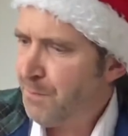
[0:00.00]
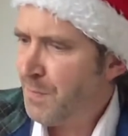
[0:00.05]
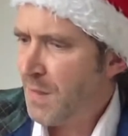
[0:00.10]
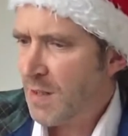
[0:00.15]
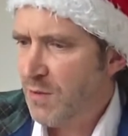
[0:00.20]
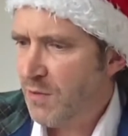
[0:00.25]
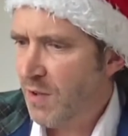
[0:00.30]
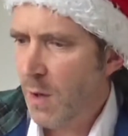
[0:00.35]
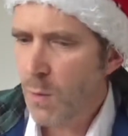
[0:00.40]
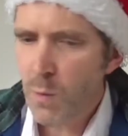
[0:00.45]

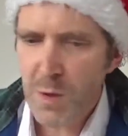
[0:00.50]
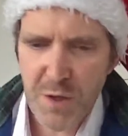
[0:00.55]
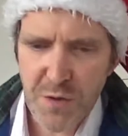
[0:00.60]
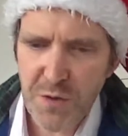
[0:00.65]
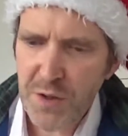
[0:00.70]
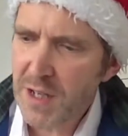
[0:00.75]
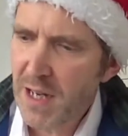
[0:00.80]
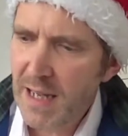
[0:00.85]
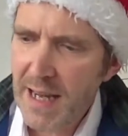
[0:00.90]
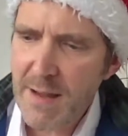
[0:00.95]
so we're
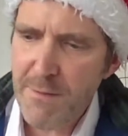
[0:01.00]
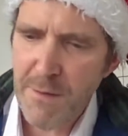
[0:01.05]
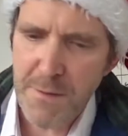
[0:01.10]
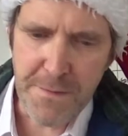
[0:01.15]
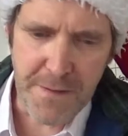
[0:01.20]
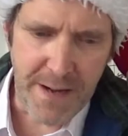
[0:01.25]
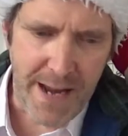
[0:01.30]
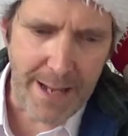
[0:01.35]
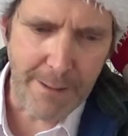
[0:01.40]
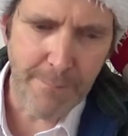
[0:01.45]
just going to leave it
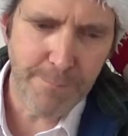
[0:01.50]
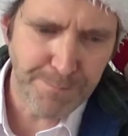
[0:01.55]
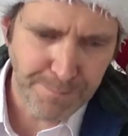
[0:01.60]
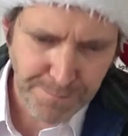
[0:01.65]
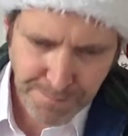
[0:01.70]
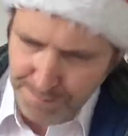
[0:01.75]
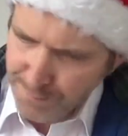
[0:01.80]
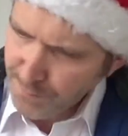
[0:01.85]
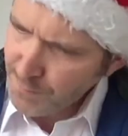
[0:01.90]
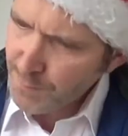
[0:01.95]
for now.
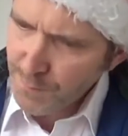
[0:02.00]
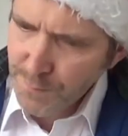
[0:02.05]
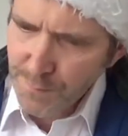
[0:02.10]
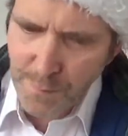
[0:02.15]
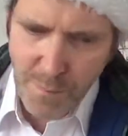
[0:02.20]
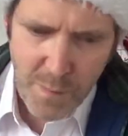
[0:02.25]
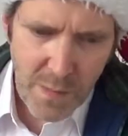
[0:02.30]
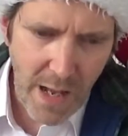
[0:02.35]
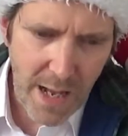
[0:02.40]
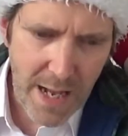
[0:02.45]

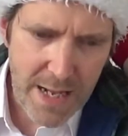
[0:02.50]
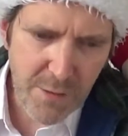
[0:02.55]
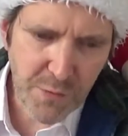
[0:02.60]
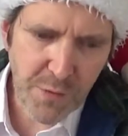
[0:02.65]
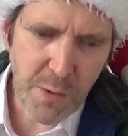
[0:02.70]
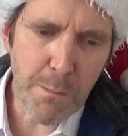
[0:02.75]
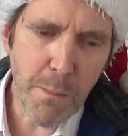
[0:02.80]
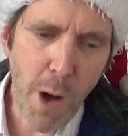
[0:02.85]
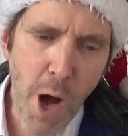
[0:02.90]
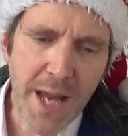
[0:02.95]

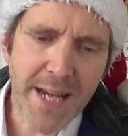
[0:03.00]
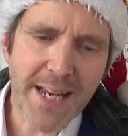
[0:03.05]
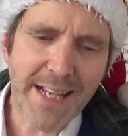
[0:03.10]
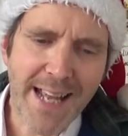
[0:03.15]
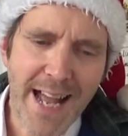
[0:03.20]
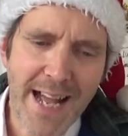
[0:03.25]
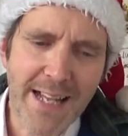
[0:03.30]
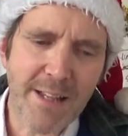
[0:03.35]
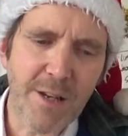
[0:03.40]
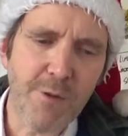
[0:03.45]
Some minor
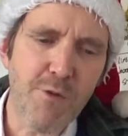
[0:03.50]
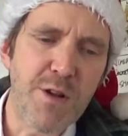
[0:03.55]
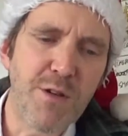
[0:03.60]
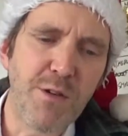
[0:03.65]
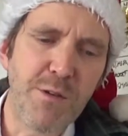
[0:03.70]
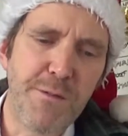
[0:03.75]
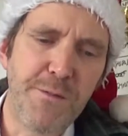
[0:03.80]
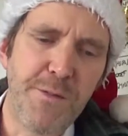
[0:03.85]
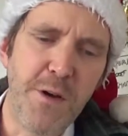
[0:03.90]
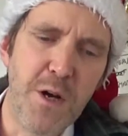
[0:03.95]
categories
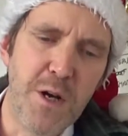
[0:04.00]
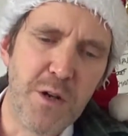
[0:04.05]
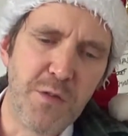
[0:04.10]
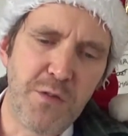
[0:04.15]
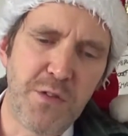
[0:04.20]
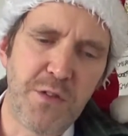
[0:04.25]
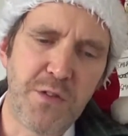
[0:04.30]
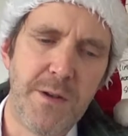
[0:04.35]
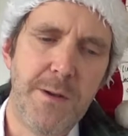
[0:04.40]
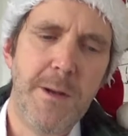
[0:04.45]
at
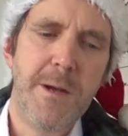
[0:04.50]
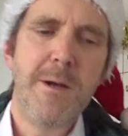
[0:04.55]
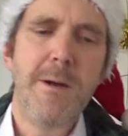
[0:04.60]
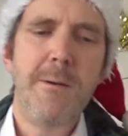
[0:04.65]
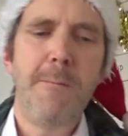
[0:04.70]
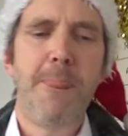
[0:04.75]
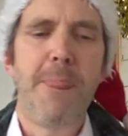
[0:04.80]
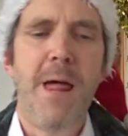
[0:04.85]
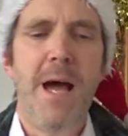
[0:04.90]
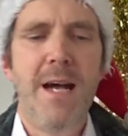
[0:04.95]
first,
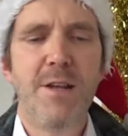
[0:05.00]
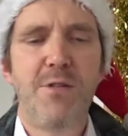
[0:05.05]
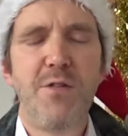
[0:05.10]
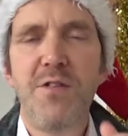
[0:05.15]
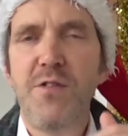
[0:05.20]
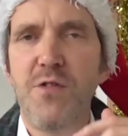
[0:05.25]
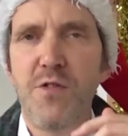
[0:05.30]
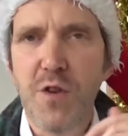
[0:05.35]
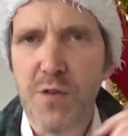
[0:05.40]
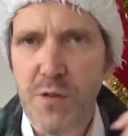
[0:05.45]
so
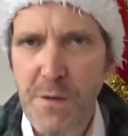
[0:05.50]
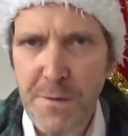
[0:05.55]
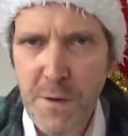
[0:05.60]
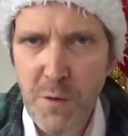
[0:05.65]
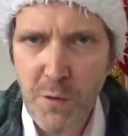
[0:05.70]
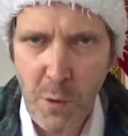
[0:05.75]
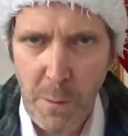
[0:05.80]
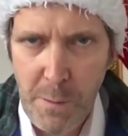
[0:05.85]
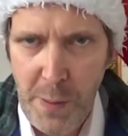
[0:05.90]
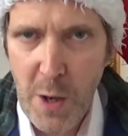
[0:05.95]
this is just a
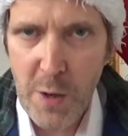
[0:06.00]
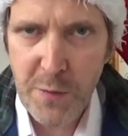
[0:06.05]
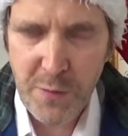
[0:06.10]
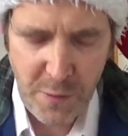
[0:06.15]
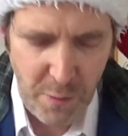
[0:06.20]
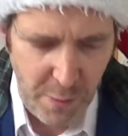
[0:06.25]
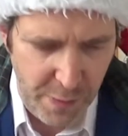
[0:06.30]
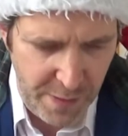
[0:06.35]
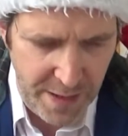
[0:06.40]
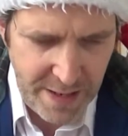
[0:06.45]
few sort of
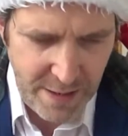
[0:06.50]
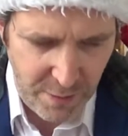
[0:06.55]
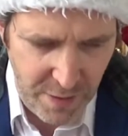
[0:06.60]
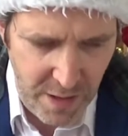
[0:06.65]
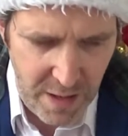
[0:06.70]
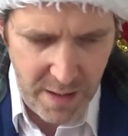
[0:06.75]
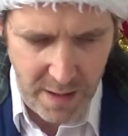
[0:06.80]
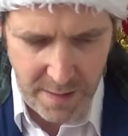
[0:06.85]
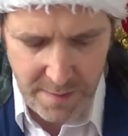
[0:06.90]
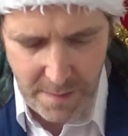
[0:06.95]
personal things
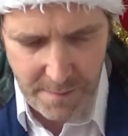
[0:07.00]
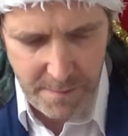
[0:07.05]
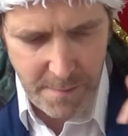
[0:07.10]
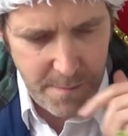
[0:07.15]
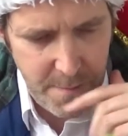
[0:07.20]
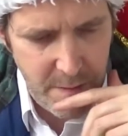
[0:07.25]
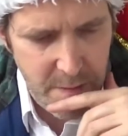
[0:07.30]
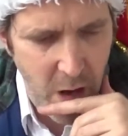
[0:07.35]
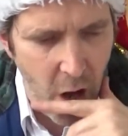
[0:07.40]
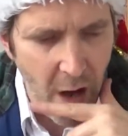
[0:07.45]
that
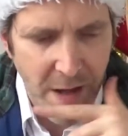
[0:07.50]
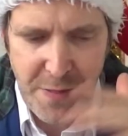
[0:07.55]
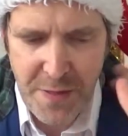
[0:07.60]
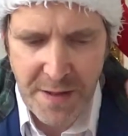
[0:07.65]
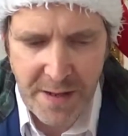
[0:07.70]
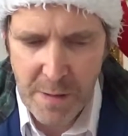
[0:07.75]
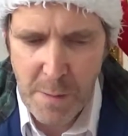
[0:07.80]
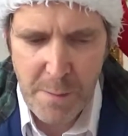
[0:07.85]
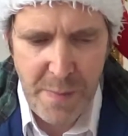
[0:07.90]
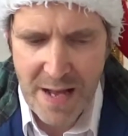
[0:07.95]
I
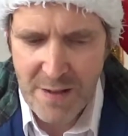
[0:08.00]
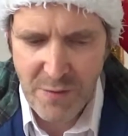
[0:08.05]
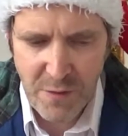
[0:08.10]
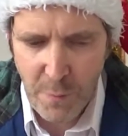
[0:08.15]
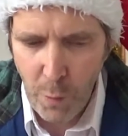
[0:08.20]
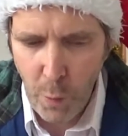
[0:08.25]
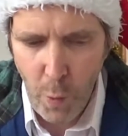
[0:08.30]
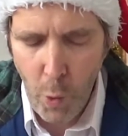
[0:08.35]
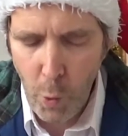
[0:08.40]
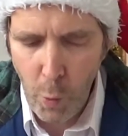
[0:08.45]
think are the best
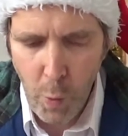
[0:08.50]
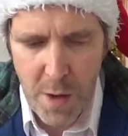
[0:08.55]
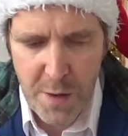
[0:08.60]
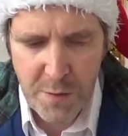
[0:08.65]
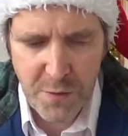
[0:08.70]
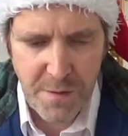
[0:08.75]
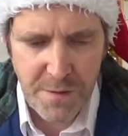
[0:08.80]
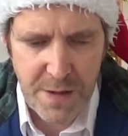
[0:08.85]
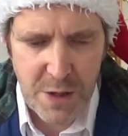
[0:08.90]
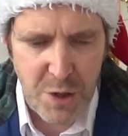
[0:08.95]
or
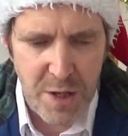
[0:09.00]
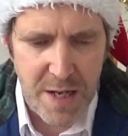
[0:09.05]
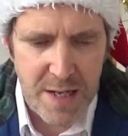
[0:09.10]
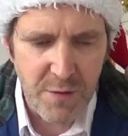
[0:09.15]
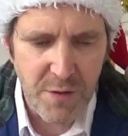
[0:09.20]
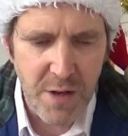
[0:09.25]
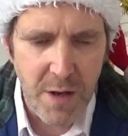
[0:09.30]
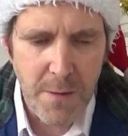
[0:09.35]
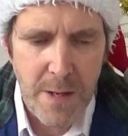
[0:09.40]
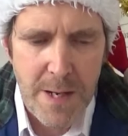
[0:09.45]
worst of this year.
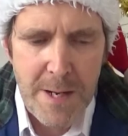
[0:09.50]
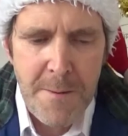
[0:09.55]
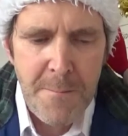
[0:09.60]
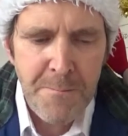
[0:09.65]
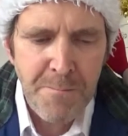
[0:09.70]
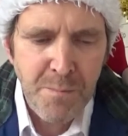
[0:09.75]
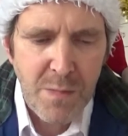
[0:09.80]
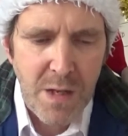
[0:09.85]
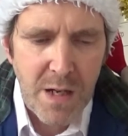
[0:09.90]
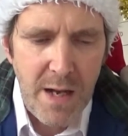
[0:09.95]
So
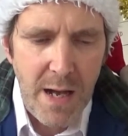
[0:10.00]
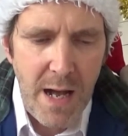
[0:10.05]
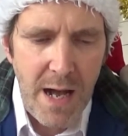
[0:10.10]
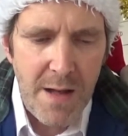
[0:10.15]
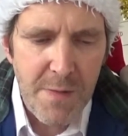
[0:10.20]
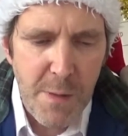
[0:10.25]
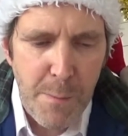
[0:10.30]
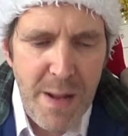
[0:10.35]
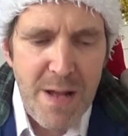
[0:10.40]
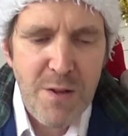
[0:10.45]

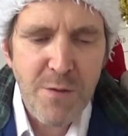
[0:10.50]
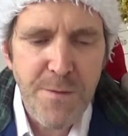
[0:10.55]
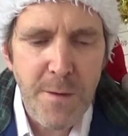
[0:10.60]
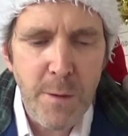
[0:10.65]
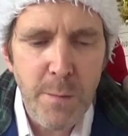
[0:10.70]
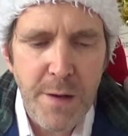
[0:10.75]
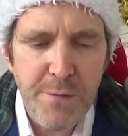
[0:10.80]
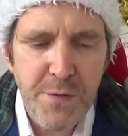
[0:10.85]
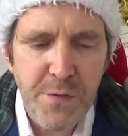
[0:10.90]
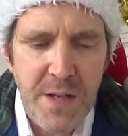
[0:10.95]
the best
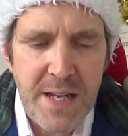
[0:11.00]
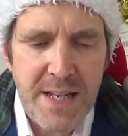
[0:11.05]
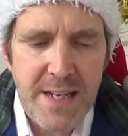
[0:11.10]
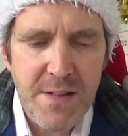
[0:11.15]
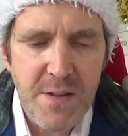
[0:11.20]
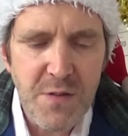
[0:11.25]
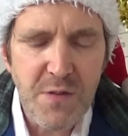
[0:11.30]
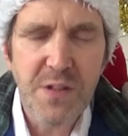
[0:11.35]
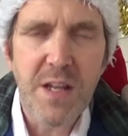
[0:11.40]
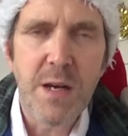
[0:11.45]
film I've seen
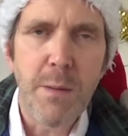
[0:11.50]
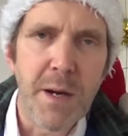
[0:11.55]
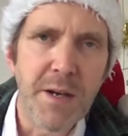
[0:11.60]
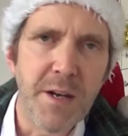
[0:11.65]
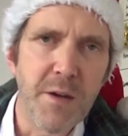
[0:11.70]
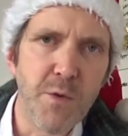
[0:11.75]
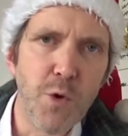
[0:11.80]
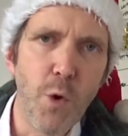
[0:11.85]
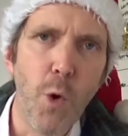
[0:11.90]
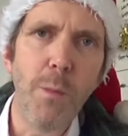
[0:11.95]
in the cinema.
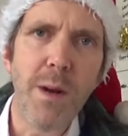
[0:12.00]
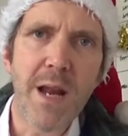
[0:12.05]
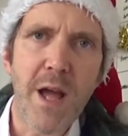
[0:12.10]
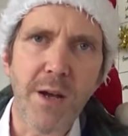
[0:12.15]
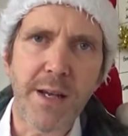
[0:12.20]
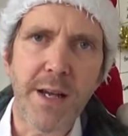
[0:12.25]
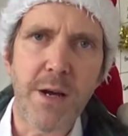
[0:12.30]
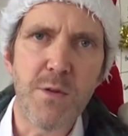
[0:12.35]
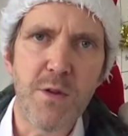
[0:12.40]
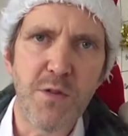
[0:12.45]
Now normally
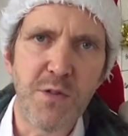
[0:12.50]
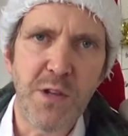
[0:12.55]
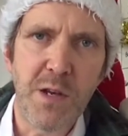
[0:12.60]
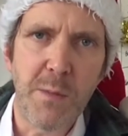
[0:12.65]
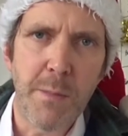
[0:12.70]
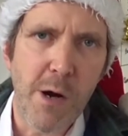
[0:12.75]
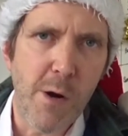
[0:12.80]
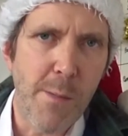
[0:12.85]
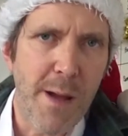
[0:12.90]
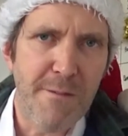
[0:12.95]
I go to the
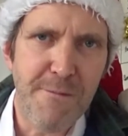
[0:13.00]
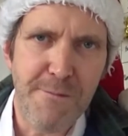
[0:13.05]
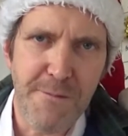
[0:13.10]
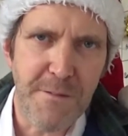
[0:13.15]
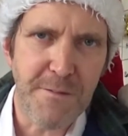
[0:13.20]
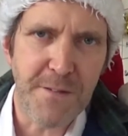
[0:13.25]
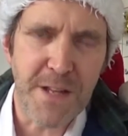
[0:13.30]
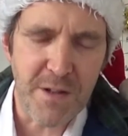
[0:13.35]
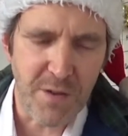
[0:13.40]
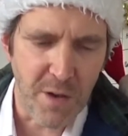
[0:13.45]
cinema about
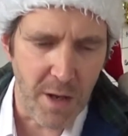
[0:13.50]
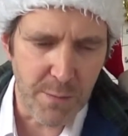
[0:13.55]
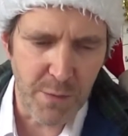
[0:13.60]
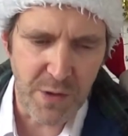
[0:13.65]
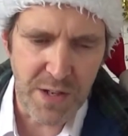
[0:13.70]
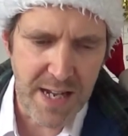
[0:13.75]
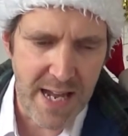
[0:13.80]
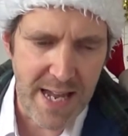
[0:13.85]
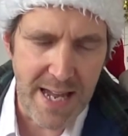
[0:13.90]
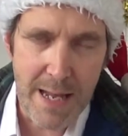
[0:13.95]
50 times
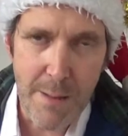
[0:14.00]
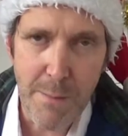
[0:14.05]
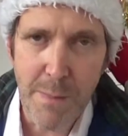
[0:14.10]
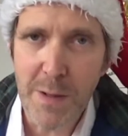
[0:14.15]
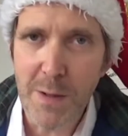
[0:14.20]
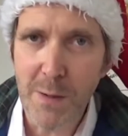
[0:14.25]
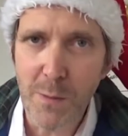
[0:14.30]
a year, but